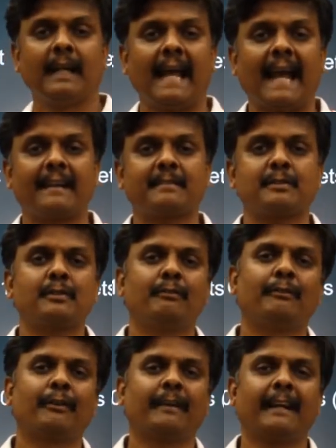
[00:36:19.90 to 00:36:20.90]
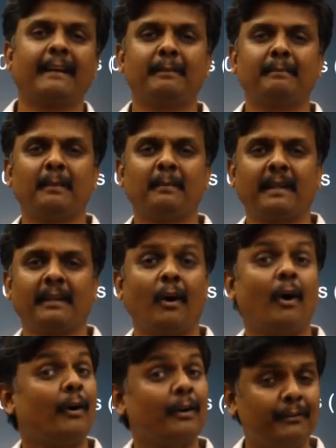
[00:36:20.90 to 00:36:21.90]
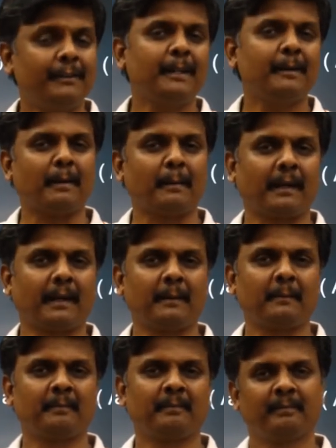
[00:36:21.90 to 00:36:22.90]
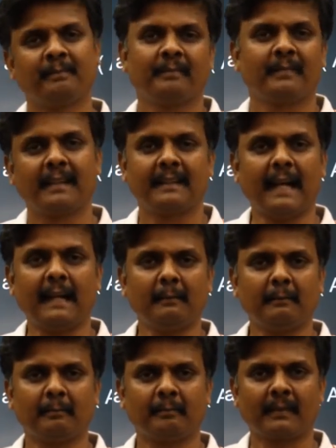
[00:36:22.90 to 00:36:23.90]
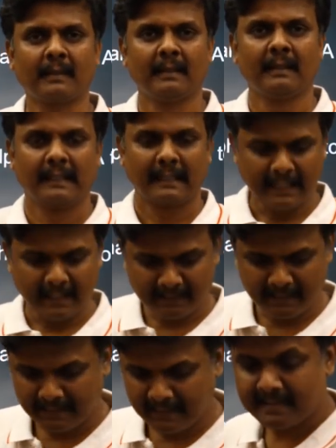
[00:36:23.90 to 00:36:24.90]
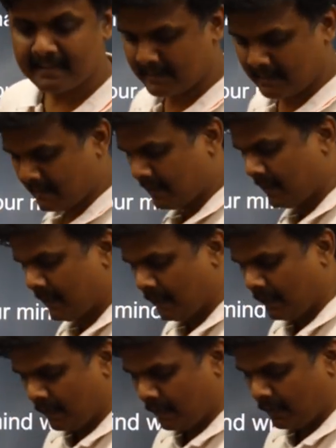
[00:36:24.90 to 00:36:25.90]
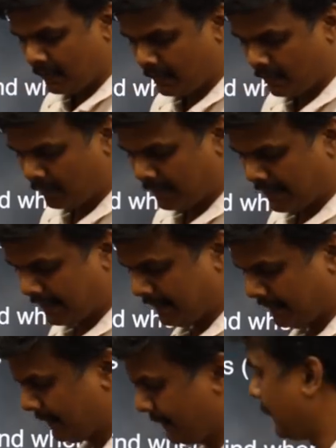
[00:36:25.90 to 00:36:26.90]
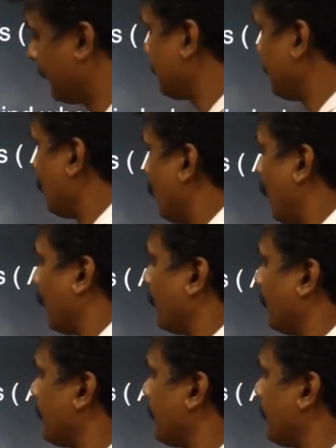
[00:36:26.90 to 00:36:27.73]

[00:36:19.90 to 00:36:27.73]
access your photographic memory or your video memory. Done? Clear till this? Okay, let me move on.